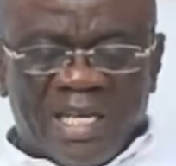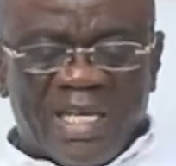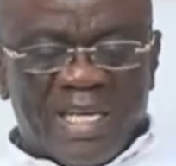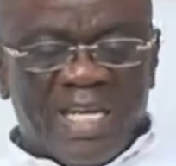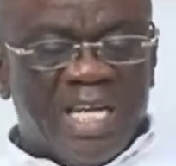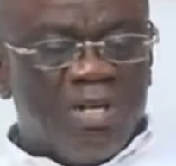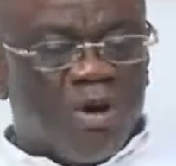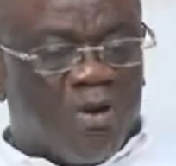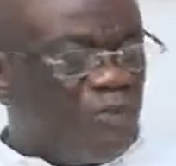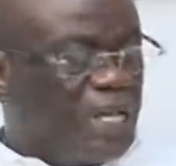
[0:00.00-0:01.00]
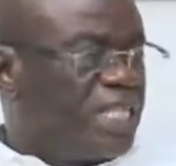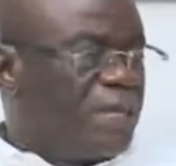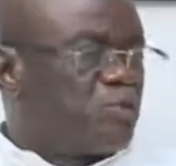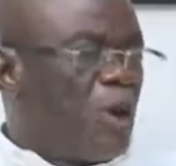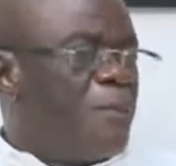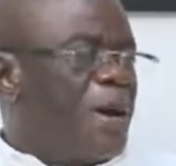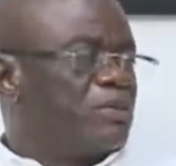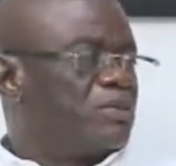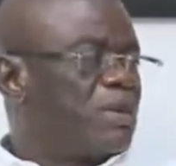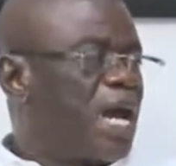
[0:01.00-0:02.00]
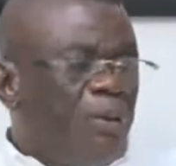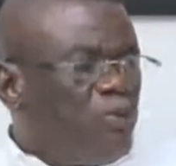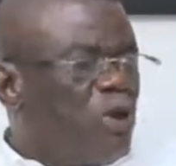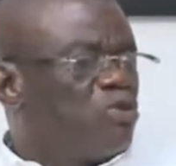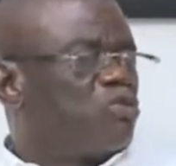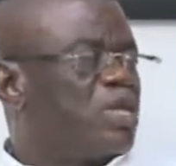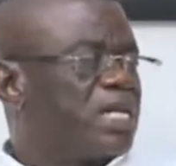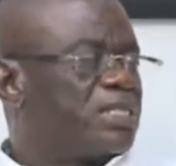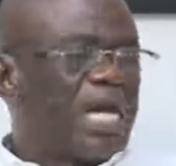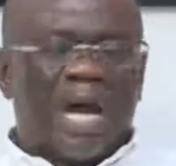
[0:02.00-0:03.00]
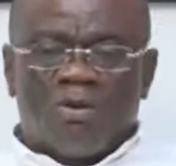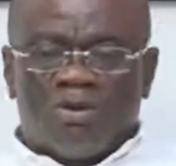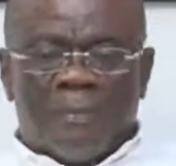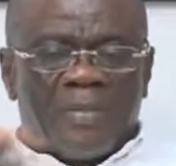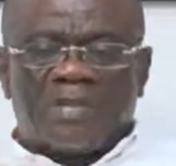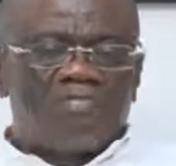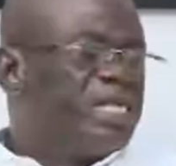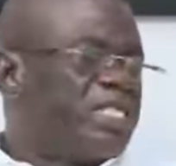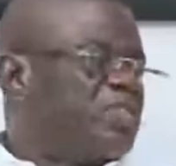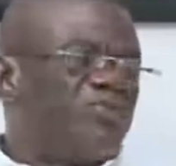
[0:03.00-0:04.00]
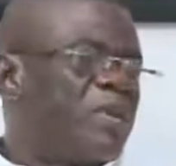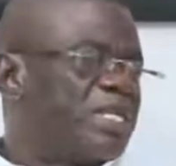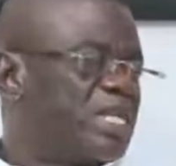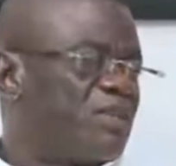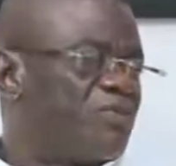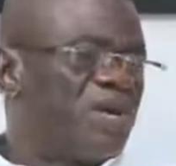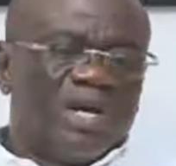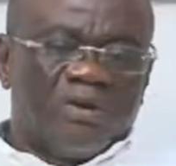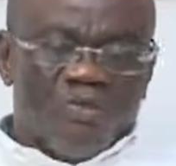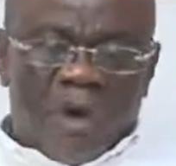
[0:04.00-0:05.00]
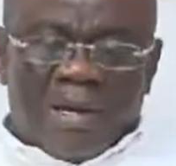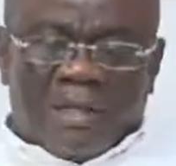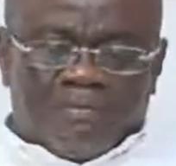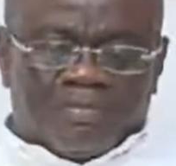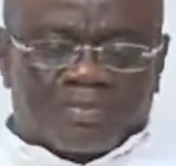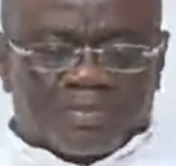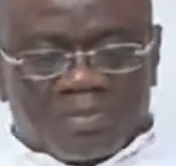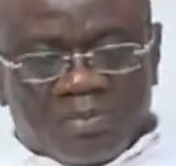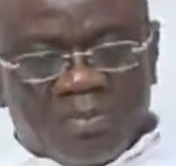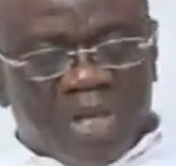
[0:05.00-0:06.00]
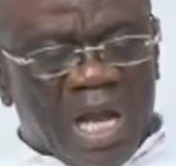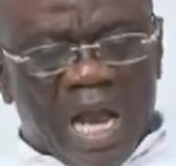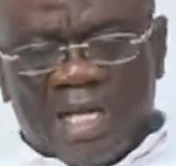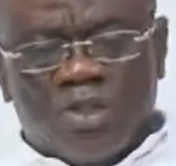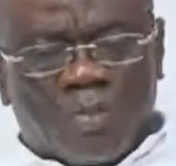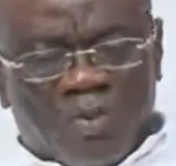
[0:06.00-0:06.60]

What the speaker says: in need of a chief's compound. I will not do that. I will not build mansions for myself when I need to